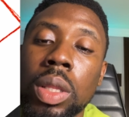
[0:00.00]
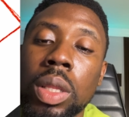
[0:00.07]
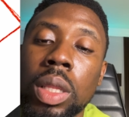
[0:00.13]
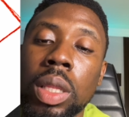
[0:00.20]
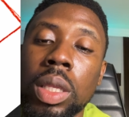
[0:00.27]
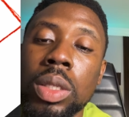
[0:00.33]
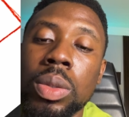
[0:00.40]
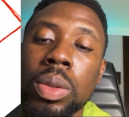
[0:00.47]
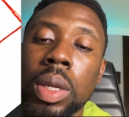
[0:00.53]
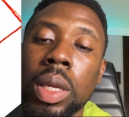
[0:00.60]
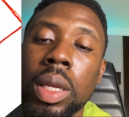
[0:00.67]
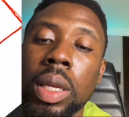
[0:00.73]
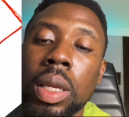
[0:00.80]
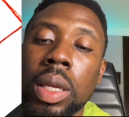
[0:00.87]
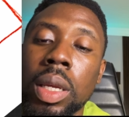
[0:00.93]
this way,
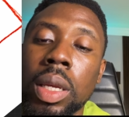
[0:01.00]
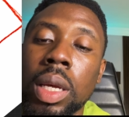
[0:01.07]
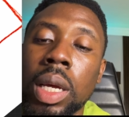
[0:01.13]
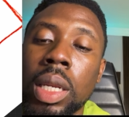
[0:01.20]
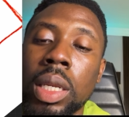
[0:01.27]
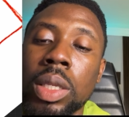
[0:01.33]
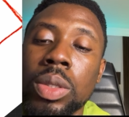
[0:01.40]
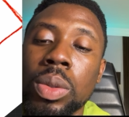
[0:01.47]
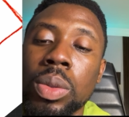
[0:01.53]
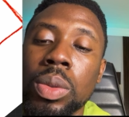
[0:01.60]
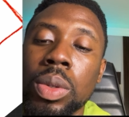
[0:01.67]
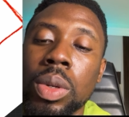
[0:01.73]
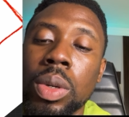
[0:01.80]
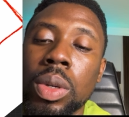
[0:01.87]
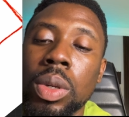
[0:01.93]
and this one
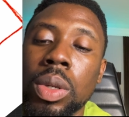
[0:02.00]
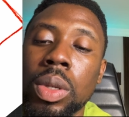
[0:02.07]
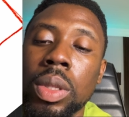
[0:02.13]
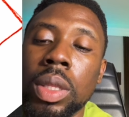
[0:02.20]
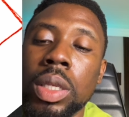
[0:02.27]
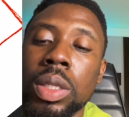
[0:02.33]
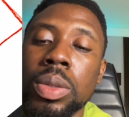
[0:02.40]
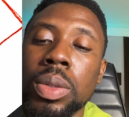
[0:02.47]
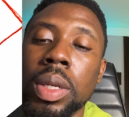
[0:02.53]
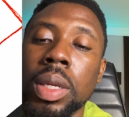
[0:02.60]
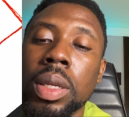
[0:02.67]
will go this way.